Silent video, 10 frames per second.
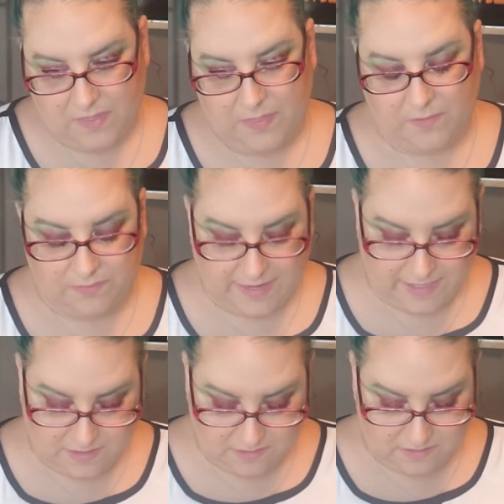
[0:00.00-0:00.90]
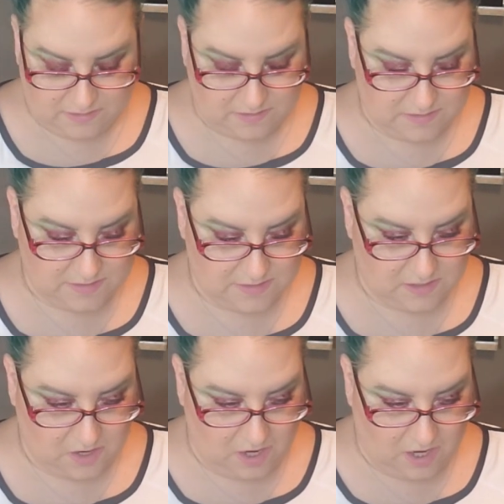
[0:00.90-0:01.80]
the
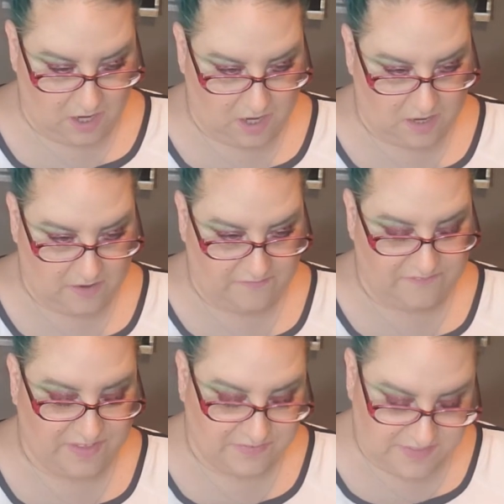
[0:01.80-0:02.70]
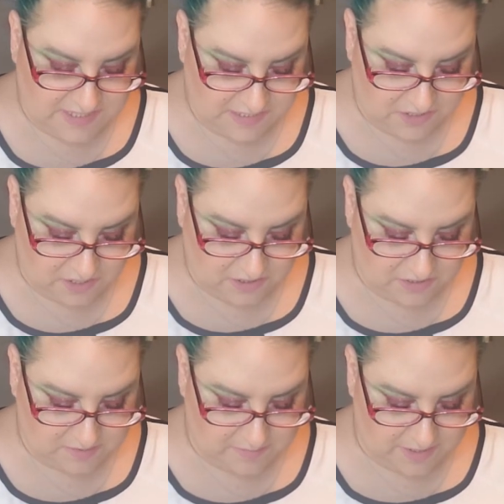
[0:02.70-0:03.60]
regulars are
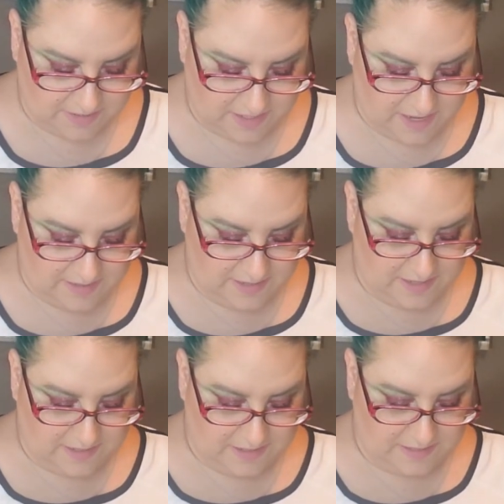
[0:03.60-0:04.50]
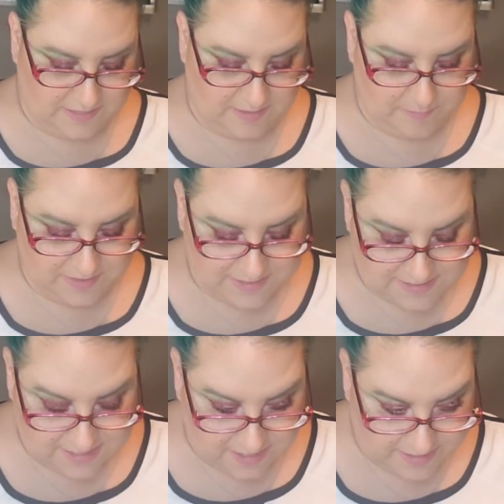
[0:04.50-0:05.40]
$15 a month and then the plus
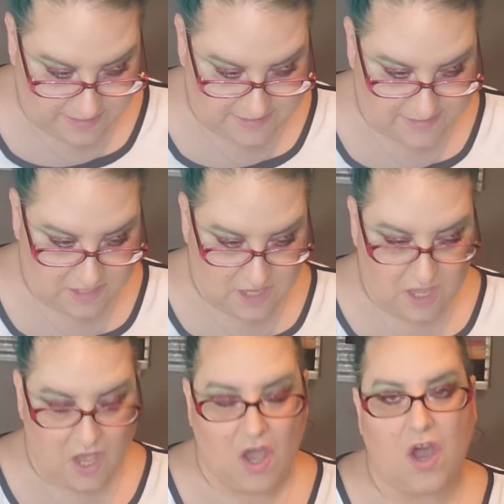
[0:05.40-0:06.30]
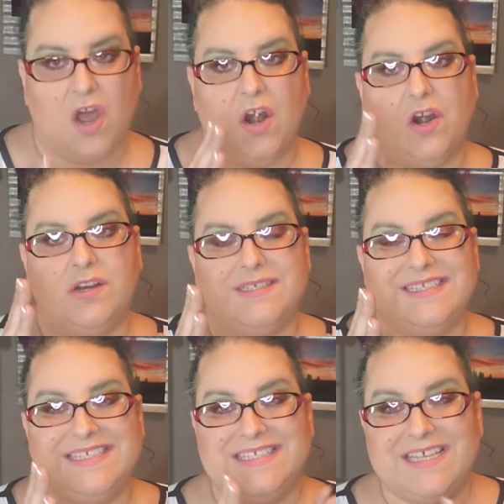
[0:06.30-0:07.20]
size are
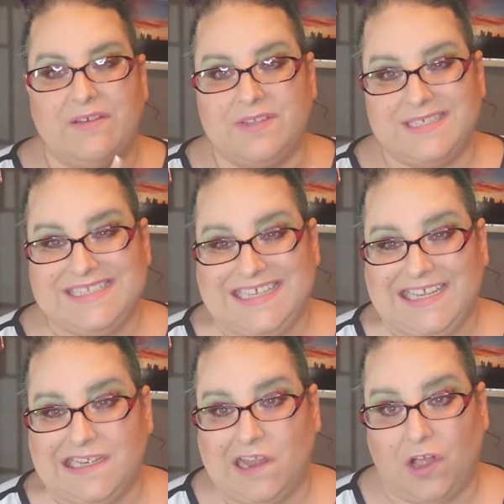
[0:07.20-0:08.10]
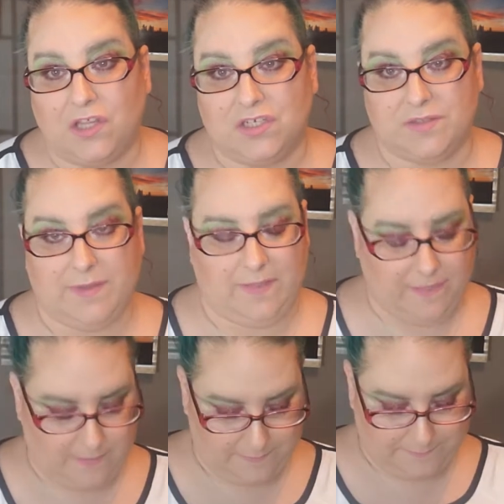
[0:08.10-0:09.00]
$17 a month
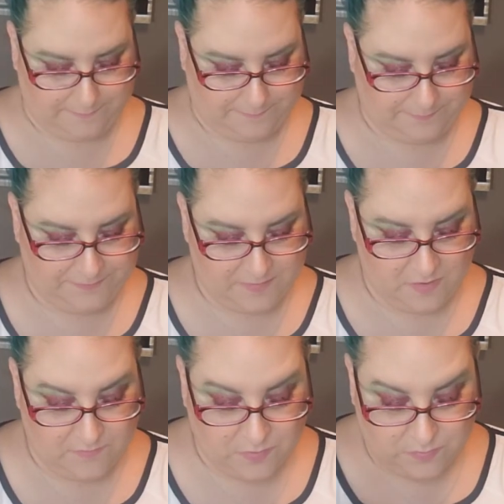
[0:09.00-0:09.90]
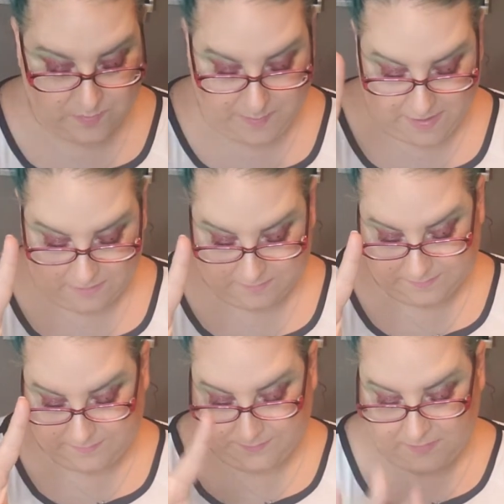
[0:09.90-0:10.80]
for three pair.
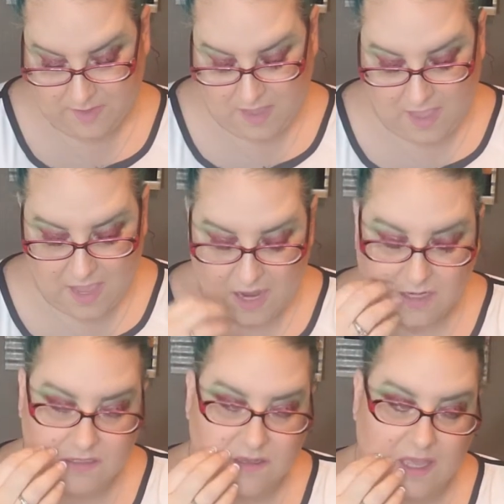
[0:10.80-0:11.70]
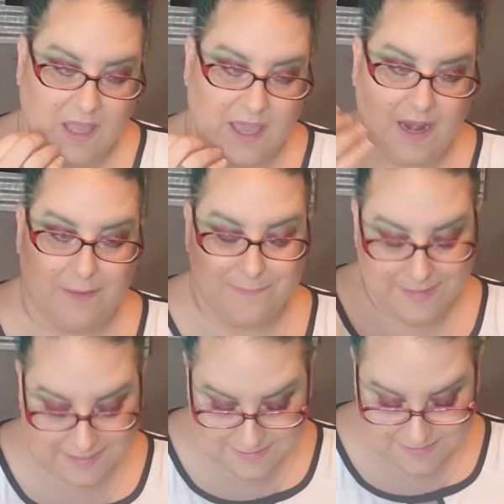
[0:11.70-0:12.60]
And you can get a
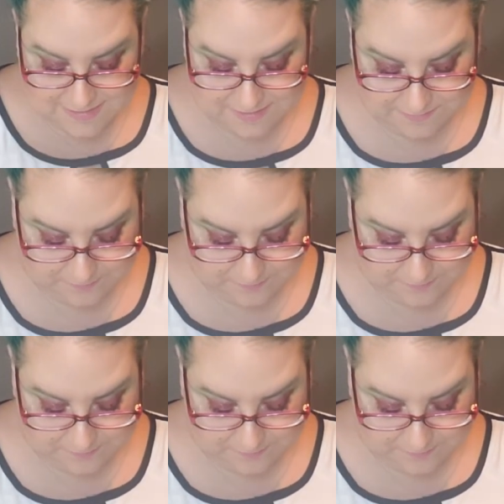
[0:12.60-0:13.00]
mix